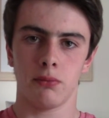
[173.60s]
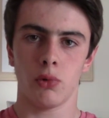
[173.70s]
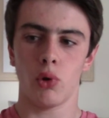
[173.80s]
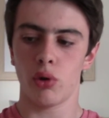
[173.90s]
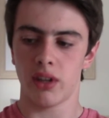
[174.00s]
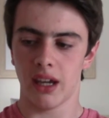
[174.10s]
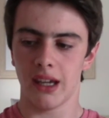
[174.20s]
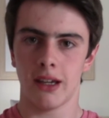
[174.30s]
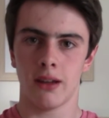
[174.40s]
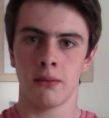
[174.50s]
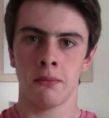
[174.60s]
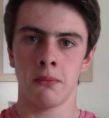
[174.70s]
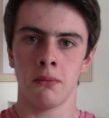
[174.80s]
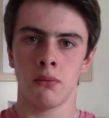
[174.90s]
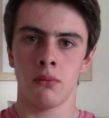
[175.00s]
or gay,
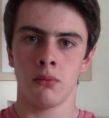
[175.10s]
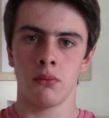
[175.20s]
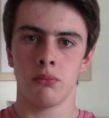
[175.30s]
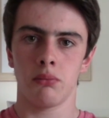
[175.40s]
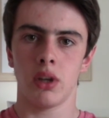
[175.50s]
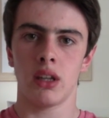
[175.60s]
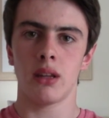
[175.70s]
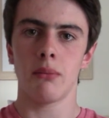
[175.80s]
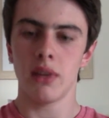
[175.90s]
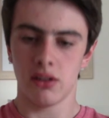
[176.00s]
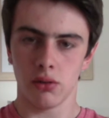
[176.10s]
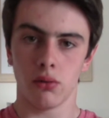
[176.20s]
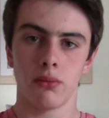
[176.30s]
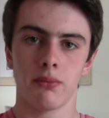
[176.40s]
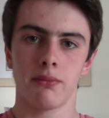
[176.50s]
but in the
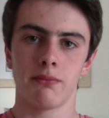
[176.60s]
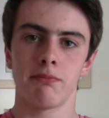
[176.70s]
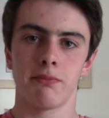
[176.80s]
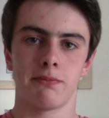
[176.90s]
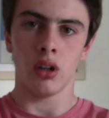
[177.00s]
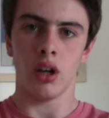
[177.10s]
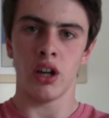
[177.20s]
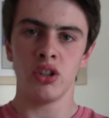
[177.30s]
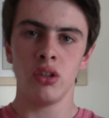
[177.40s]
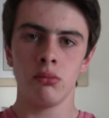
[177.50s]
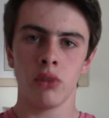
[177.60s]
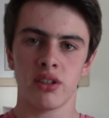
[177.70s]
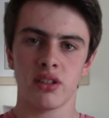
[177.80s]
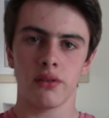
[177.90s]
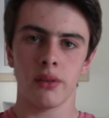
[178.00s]
middle. I knew
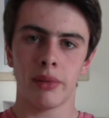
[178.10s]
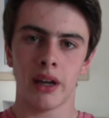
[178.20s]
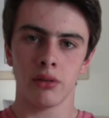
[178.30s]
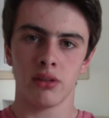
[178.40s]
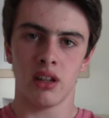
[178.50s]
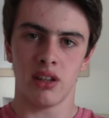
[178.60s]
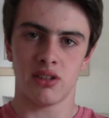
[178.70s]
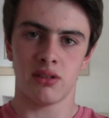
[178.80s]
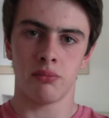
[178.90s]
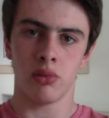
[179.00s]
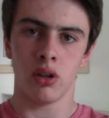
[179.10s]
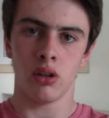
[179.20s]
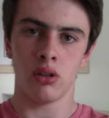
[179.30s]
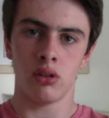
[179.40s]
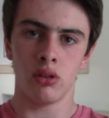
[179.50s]
myself about this,
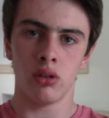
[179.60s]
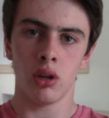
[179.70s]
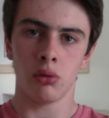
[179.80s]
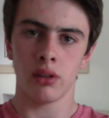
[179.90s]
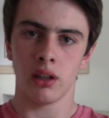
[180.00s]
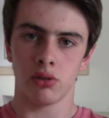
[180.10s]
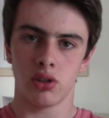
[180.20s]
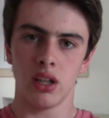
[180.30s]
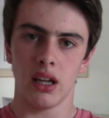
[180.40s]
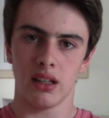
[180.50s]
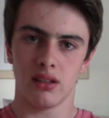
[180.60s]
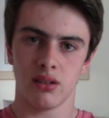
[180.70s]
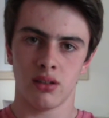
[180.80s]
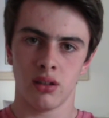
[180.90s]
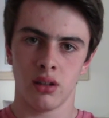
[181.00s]
but no one else yet.